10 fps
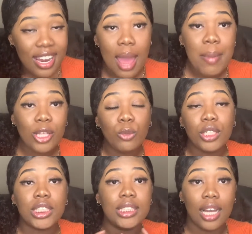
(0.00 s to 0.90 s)
That bathroom
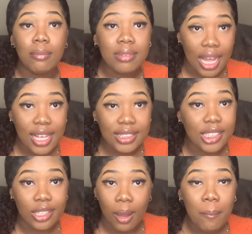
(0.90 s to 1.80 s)
is dumb nice,
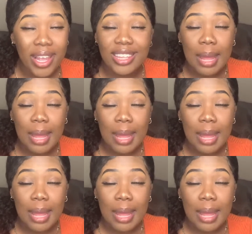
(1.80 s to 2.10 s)
dumb big.